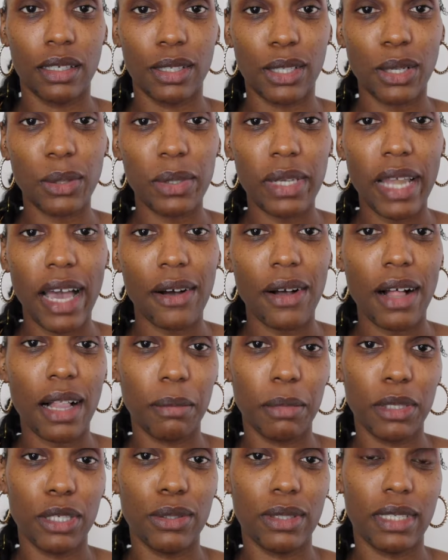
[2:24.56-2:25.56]
So now I'll
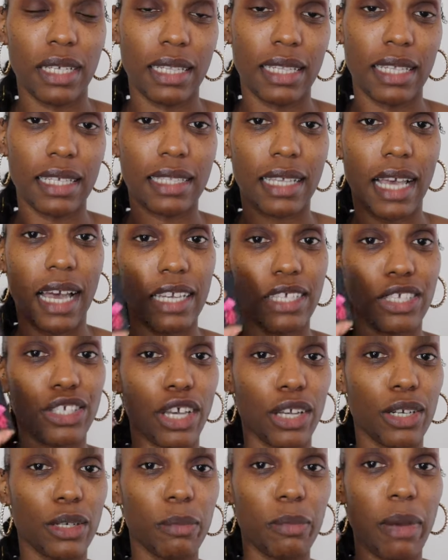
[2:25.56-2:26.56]
be using this
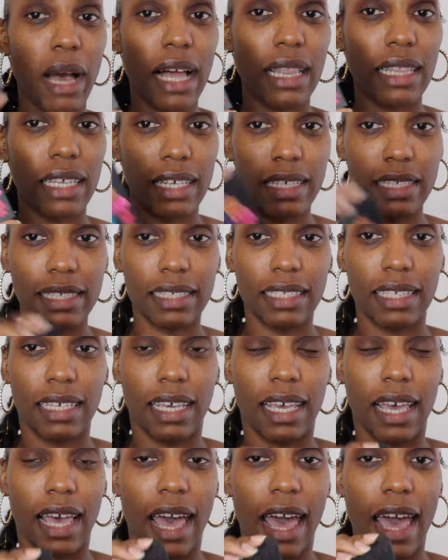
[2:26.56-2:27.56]
eyeshadow palette,
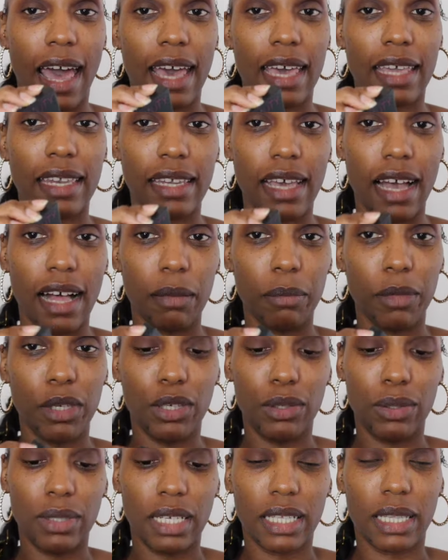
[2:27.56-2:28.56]
and I'll be
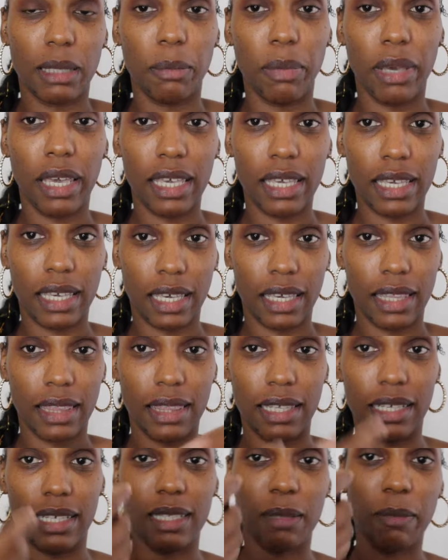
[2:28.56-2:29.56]
using the pink in
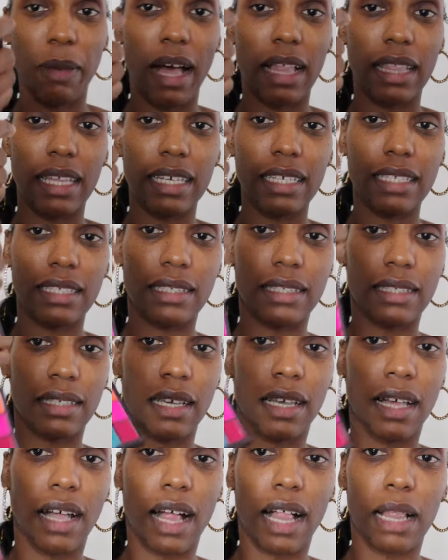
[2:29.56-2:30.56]
these palettes.
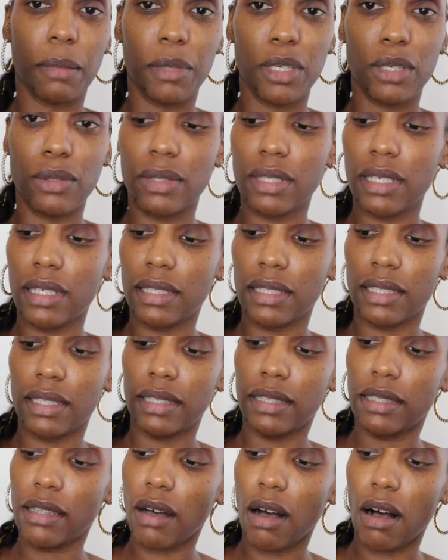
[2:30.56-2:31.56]
I'll be using
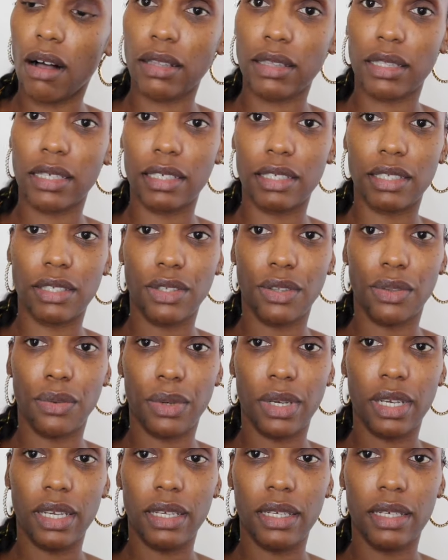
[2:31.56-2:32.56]
all these
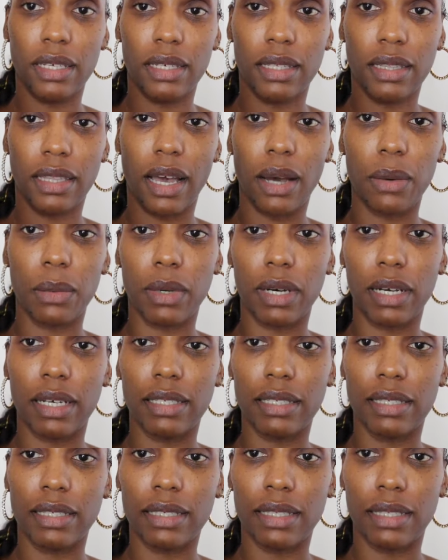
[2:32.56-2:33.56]
three, that
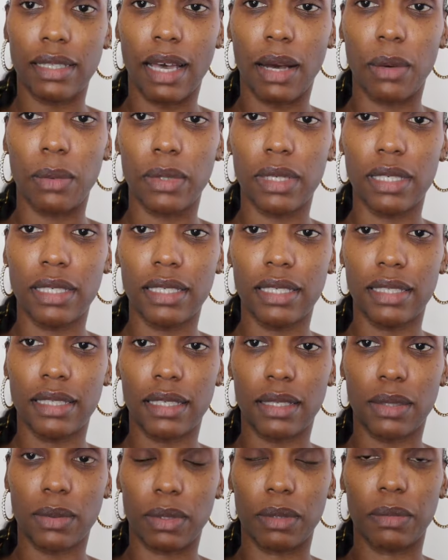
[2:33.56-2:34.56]
one, and
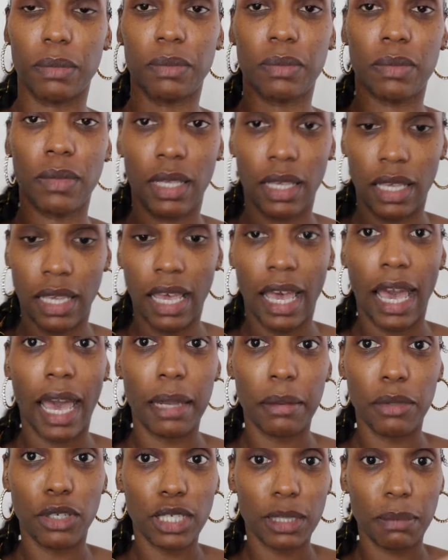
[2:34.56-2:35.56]
this one,
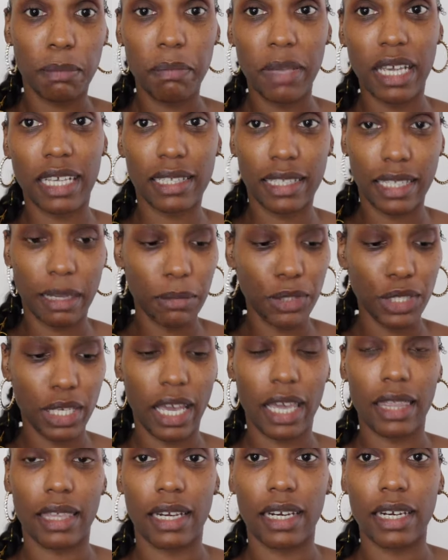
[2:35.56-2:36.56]
and just mix them
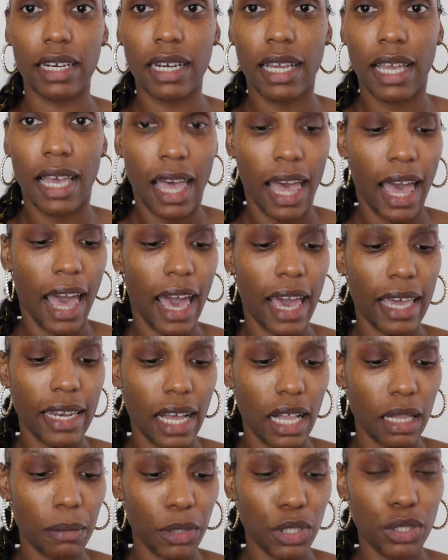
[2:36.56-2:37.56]
together. And
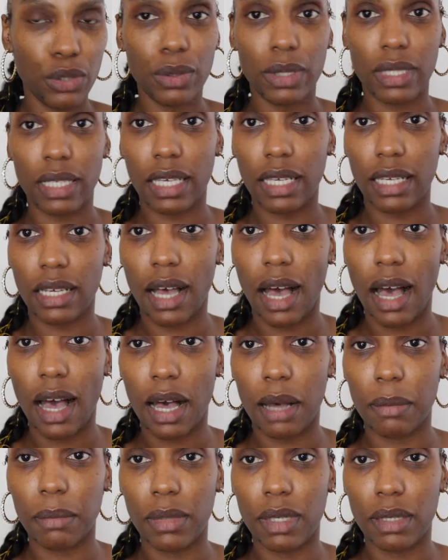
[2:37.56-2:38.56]
I'll be using
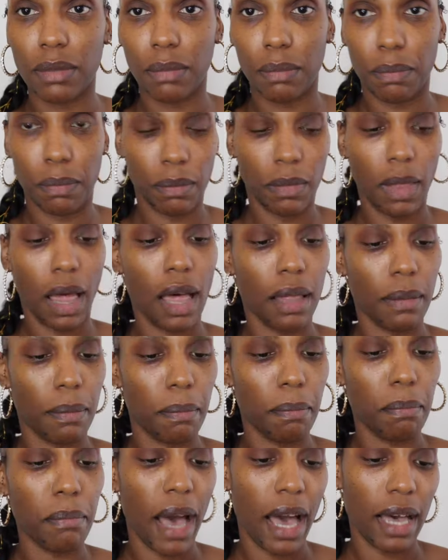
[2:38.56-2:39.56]

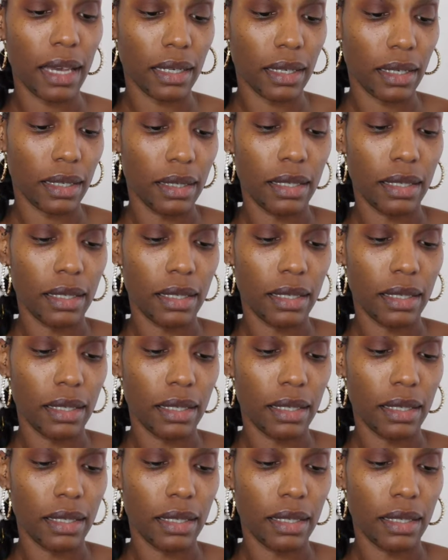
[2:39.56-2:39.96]
MAC